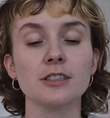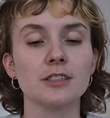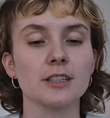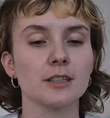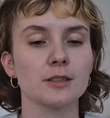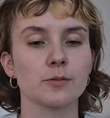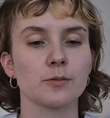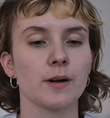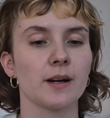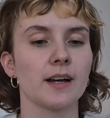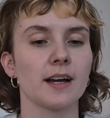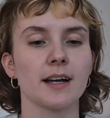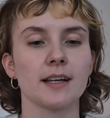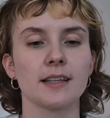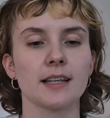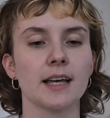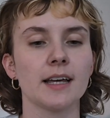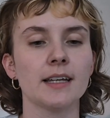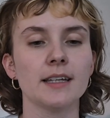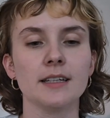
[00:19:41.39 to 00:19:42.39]
That's why I
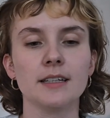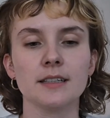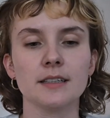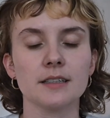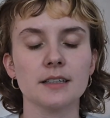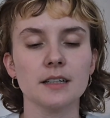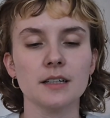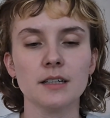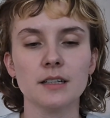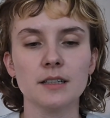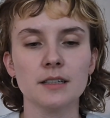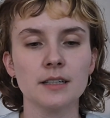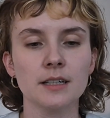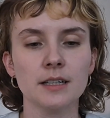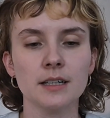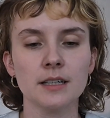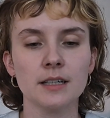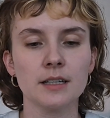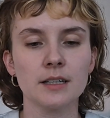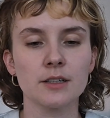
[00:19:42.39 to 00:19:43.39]
like
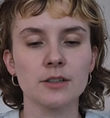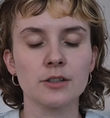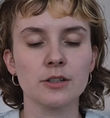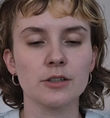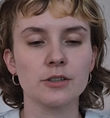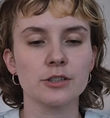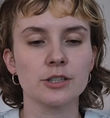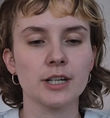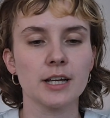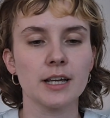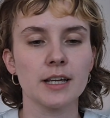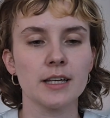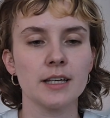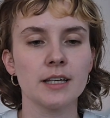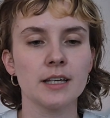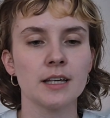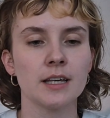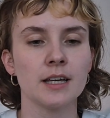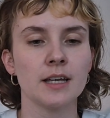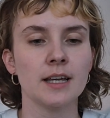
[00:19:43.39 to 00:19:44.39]
knitting and
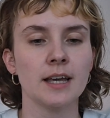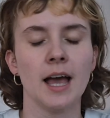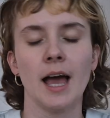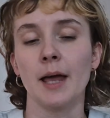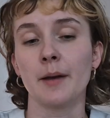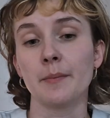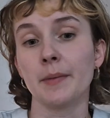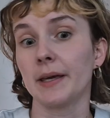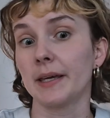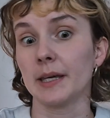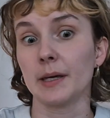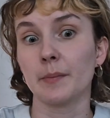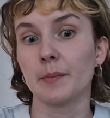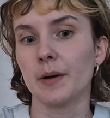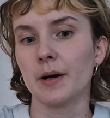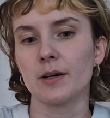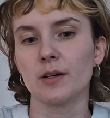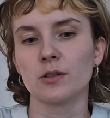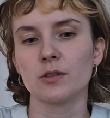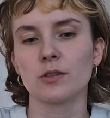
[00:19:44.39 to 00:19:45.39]
crochet and making
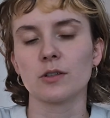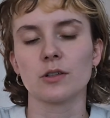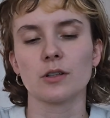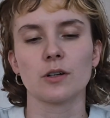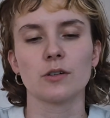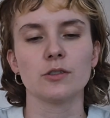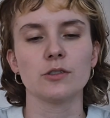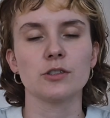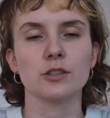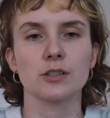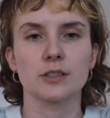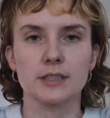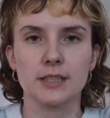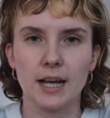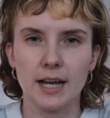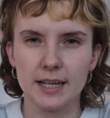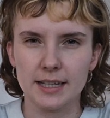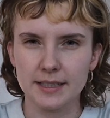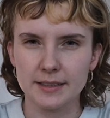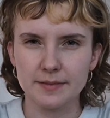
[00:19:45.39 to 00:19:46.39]
my own clothes, because
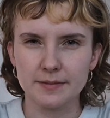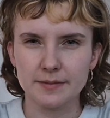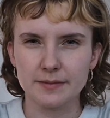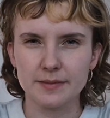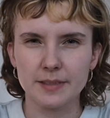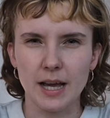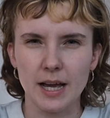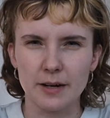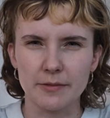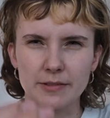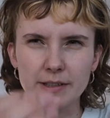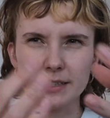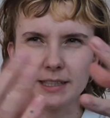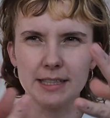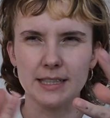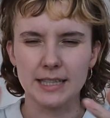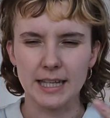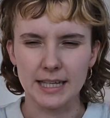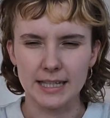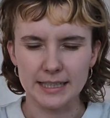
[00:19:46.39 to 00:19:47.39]
I really
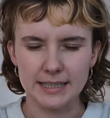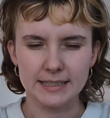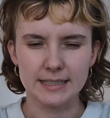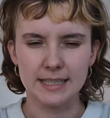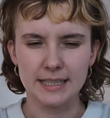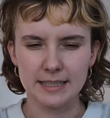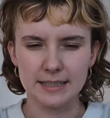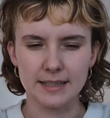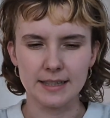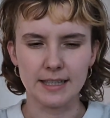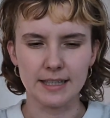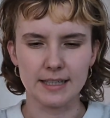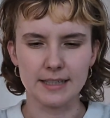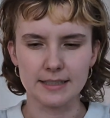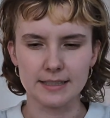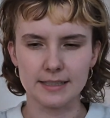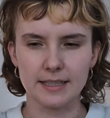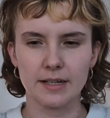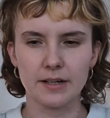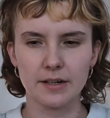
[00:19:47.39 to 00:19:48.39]
like
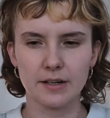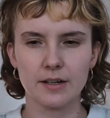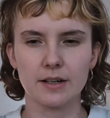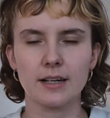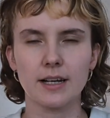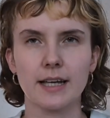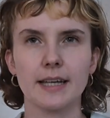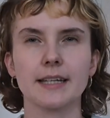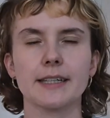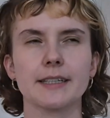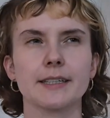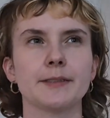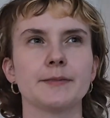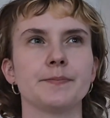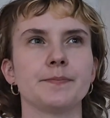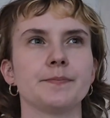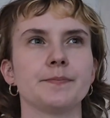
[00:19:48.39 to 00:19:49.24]
things that are like,